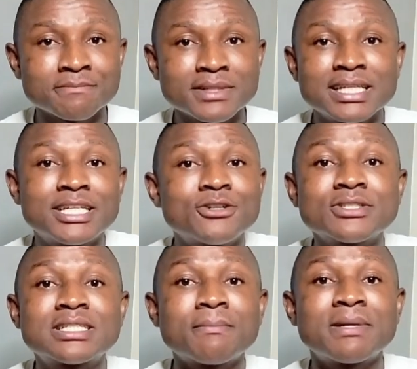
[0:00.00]
It did
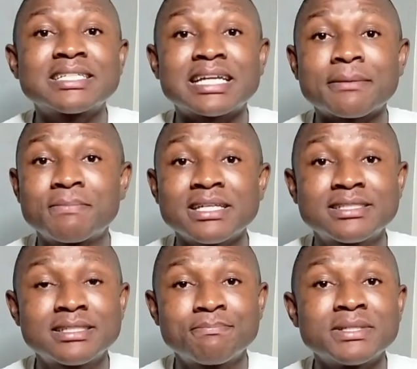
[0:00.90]
not say blessed are the
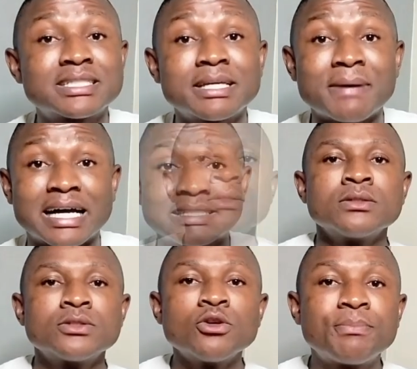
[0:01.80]
peacekeepers.
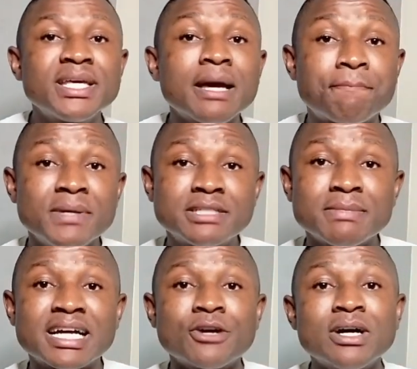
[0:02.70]
So being a
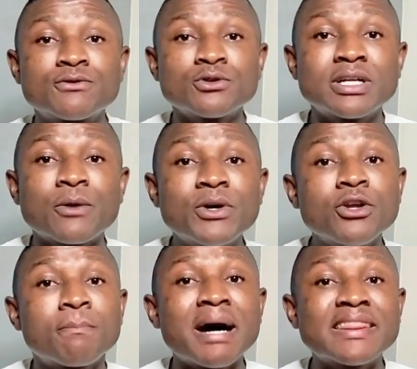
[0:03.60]
peacemaker, you have to know that when
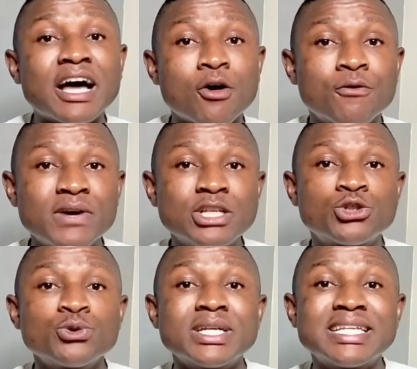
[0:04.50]
your partner offends
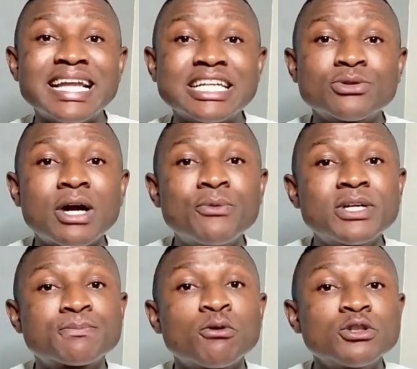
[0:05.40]
you, the natural
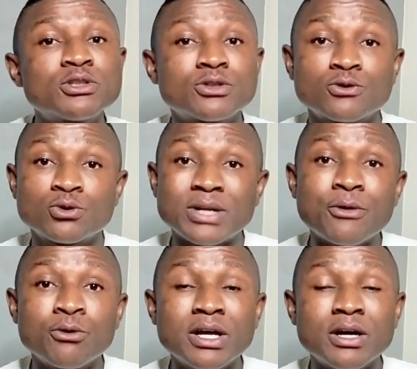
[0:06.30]
response to
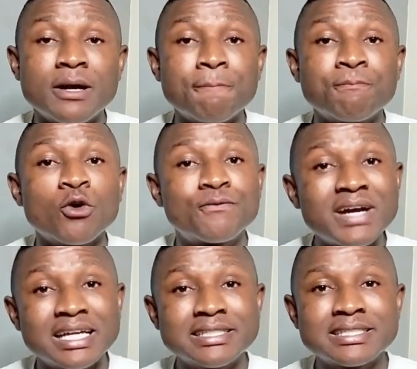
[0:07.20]
that
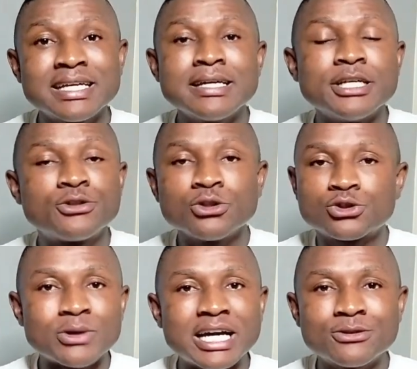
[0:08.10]
offense is you
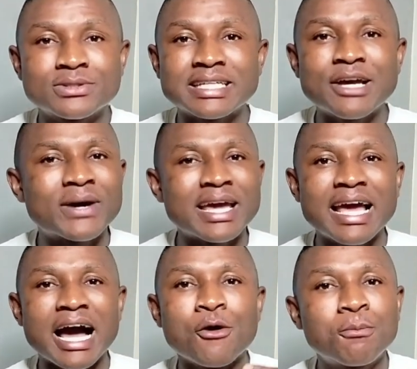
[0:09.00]
trying to say, okay,
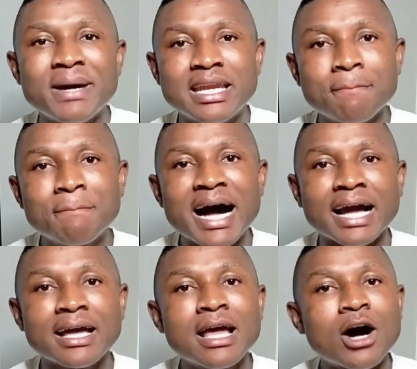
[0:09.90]
I will pay them
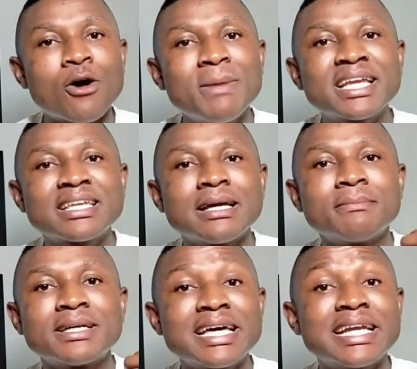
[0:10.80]
back. I will make
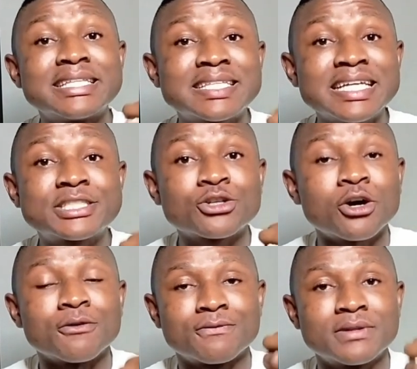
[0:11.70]
them get a taste
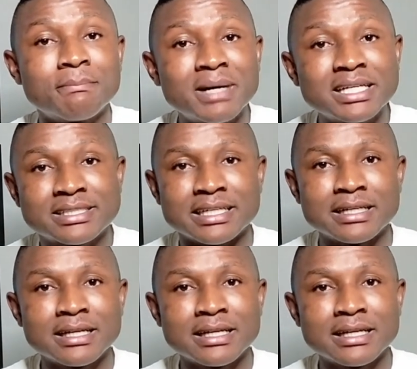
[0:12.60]
of the medicine.